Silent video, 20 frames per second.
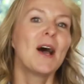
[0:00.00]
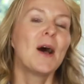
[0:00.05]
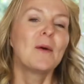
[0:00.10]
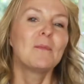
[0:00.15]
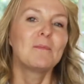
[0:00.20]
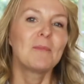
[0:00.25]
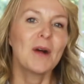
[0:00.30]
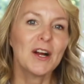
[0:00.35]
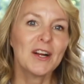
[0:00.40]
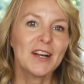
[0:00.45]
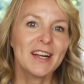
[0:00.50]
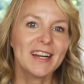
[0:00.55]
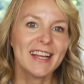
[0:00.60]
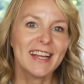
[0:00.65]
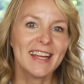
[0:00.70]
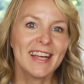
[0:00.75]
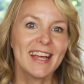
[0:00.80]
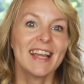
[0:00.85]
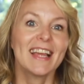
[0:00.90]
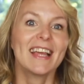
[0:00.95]

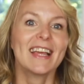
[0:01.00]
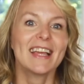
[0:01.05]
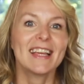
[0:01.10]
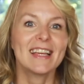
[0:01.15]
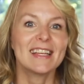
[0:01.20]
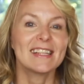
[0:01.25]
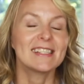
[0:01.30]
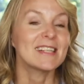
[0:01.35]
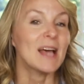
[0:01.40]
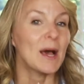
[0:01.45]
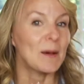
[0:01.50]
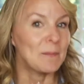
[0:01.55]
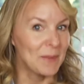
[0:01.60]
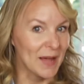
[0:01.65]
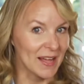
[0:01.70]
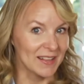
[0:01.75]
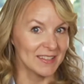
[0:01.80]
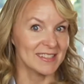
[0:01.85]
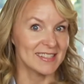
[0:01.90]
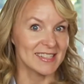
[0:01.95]
Marketing is a
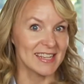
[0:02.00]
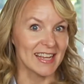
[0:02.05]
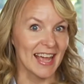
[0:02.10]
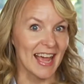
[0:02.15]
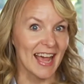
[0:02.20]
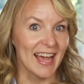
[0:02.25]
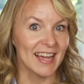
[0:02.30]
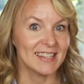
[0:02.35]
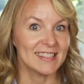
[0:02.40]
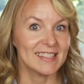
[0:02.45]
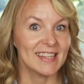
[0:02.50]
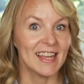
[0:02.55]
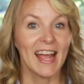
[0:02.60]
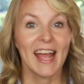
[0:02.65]
balancing act,